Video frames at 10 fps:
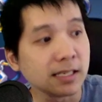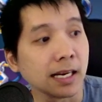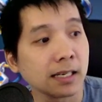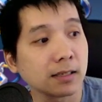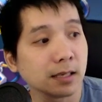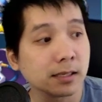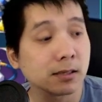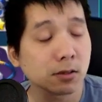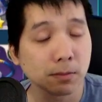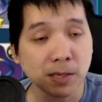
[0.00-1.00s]
it
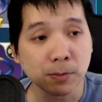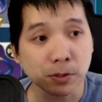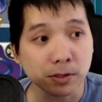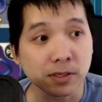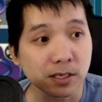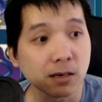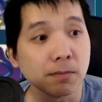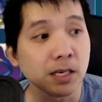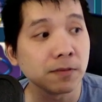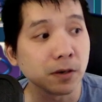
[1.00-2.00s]
got be able to serve
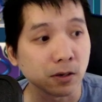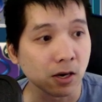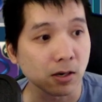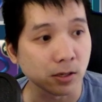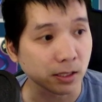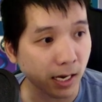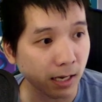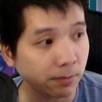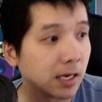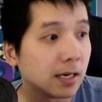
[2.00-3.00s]
me for a long, long
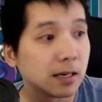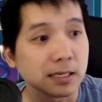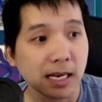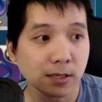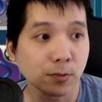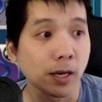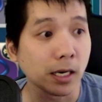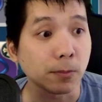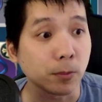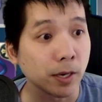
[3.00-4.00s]
time. That is why I
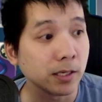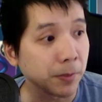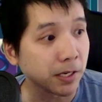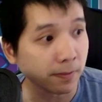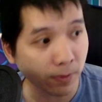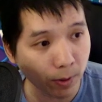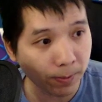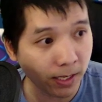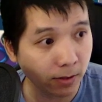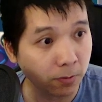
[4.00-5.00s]
upgraded piece of
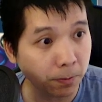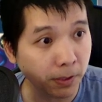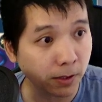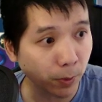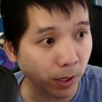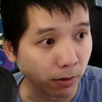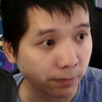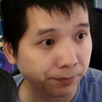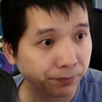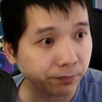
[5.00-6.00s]
equipment to plus 12.
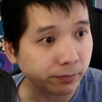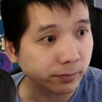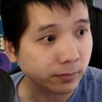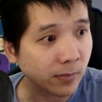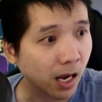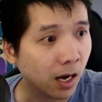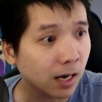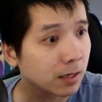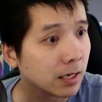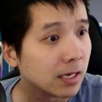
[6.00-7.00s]

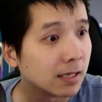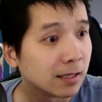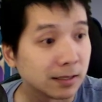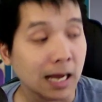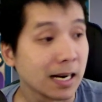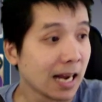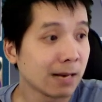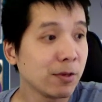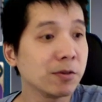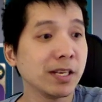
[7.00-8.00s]
And I
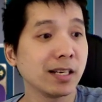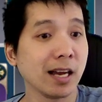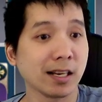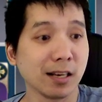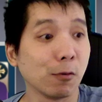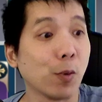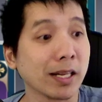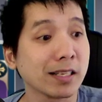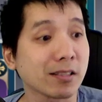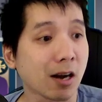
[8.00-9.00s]
am using like a
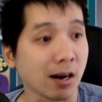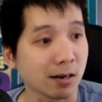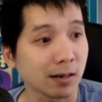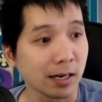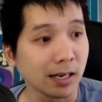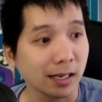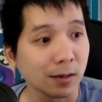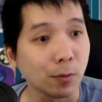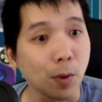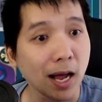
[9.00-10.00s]
1-star, right? Like
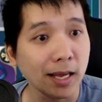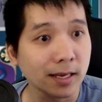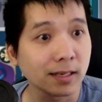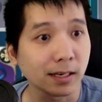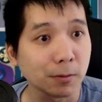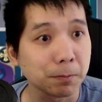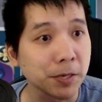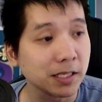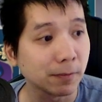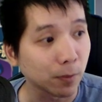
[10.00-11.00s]
a
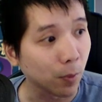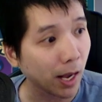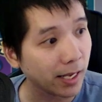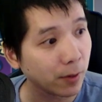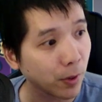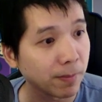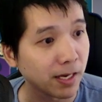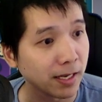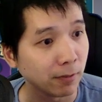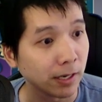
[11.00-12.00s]
piece of Y equipment
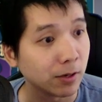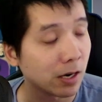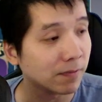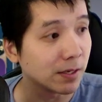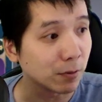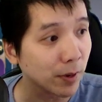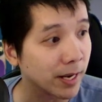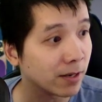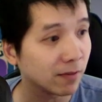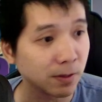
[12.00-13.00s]
here, right? Not even
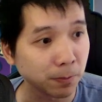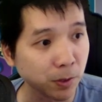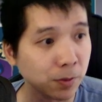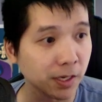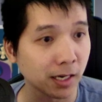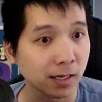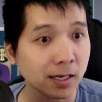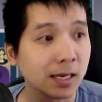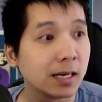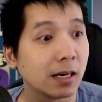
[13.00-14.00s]
green, not even blue here.
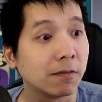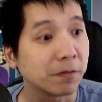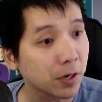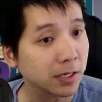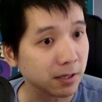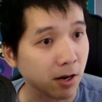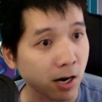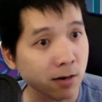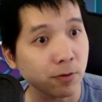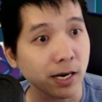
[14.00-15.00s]
A
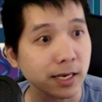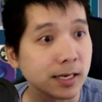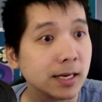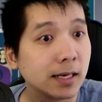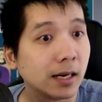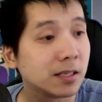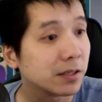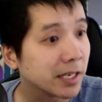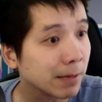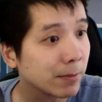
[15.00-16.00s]
4-star, right? The
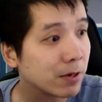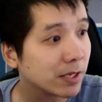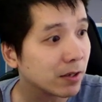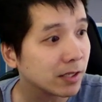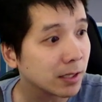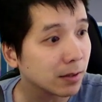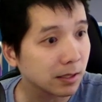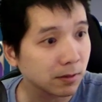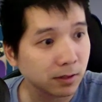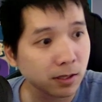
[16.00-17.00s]
thing I'm using on this,
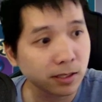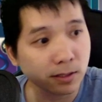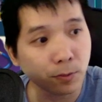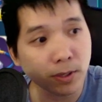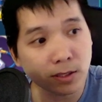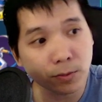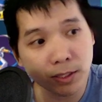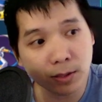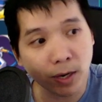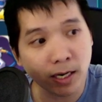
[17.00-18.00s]
the
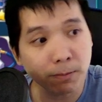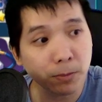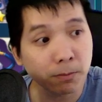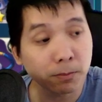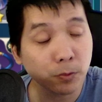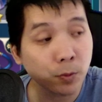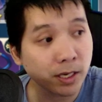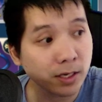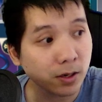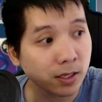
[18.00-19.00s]
reason why I'm
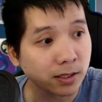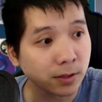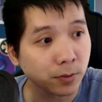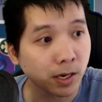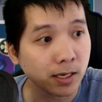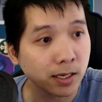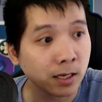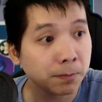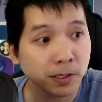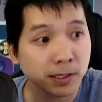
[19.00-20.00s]
working on this one here
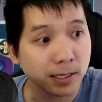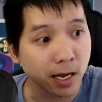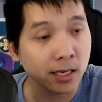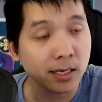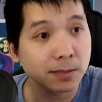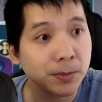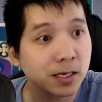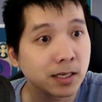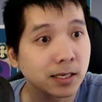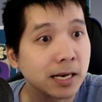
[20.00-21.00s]
plus 9 is
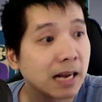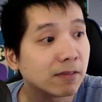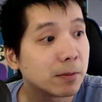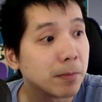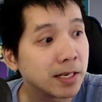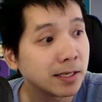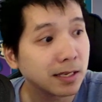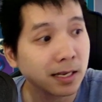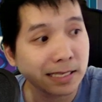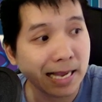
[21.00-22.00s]
because it have a base
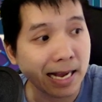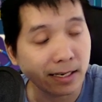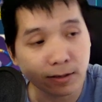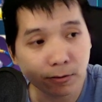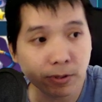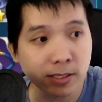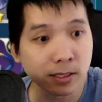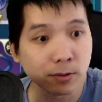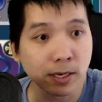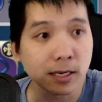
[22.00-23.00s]
attack increase
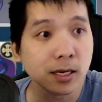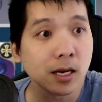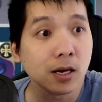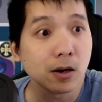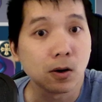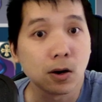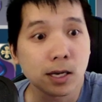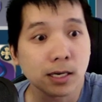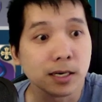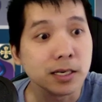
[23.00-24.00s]
here, right?
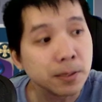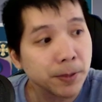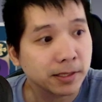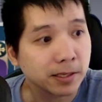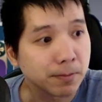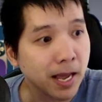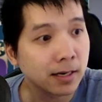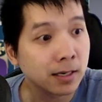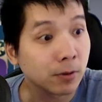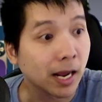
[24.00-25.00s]
On a DPS
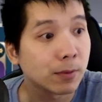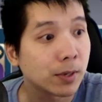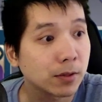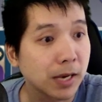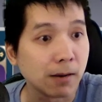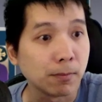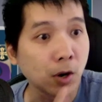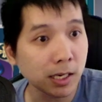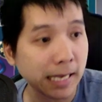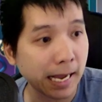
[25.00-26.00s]
commander, right? I want to have
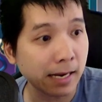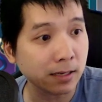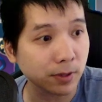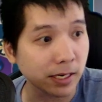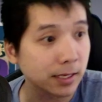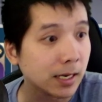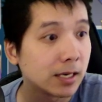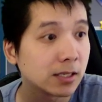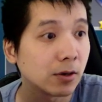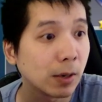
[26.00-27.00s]
more attack, right?
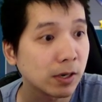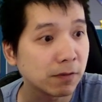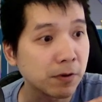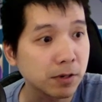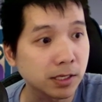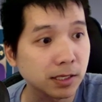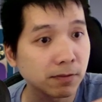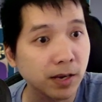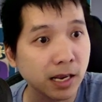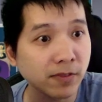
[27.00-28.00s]
So I want to focus
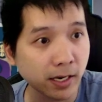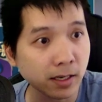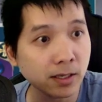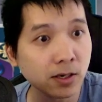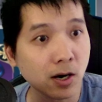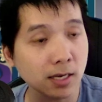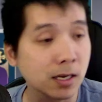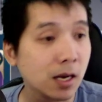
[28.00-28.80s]
very, very early on